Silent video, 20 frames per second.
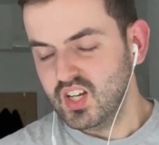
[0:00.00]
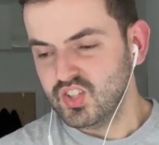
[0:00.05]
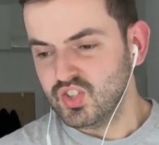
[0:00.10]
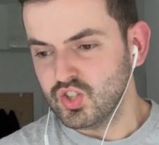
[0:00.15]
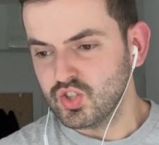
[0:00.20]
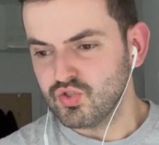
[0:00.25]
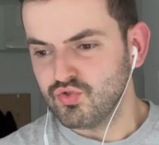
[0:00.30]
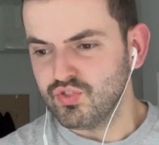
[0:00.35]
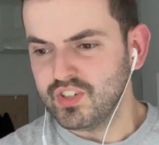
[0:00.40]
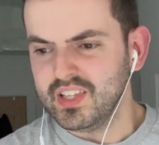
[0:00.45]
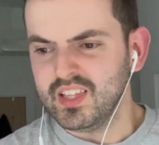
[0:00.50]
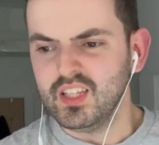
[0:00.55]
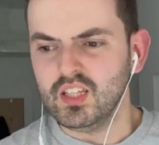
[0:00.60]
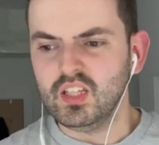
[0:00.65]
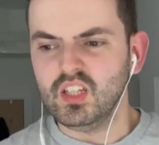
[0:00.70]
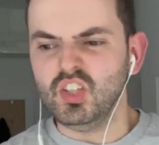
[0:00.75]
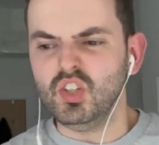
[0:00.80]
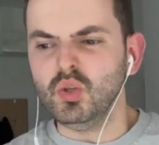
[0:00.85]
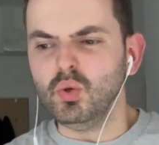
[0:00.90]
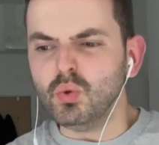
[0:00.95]
just really
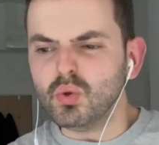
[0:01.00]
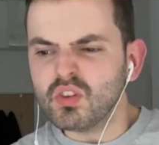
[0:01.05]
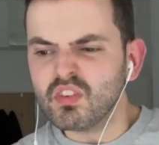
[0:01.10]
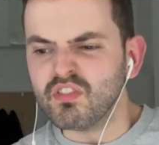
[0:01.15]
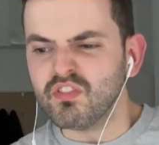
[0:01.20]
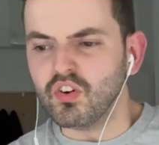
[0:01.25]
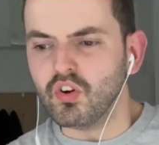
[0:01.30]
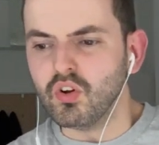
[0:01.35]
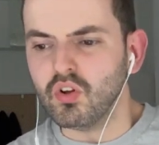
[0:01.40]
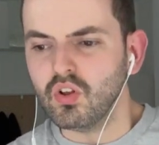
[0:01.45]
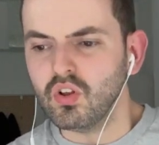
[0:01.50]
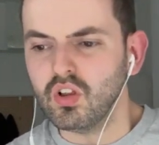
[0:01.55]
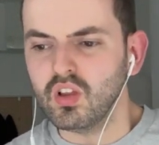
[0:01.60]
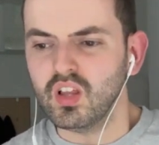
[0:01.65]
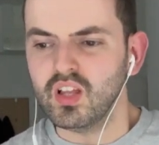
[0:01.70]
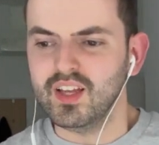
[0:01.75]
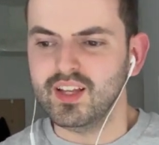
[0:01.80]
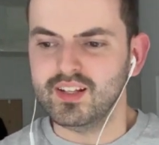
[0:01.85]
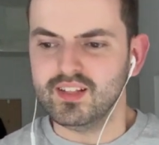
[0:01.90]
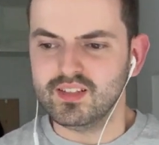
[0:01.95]

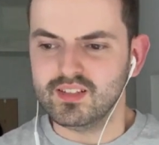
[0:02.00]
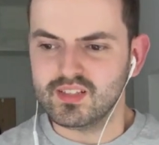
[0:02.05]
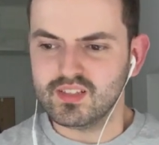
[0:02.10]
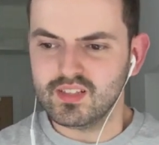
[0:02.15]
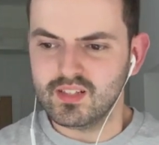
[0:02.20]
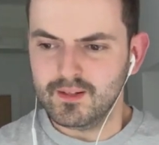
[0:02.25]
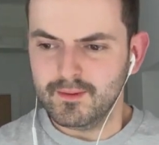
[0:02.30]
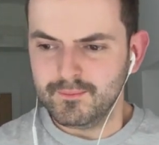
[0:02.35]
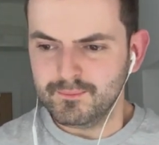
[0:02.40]
youthful and